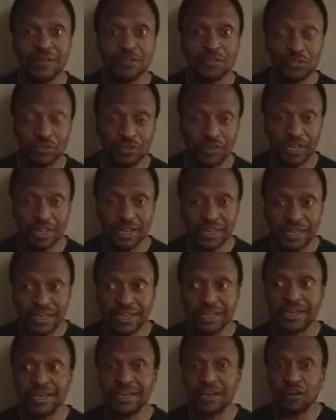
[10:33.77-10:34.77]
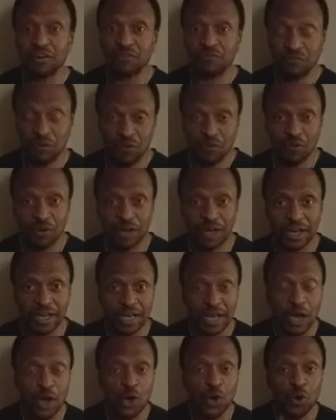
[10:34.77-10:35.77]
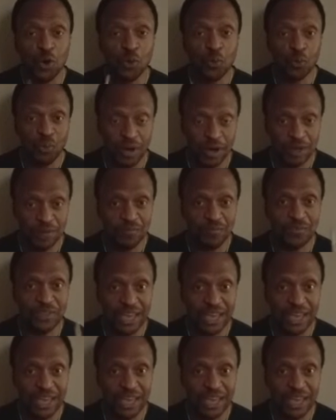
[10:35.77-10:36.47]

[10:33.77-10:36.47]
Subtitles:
three, four. One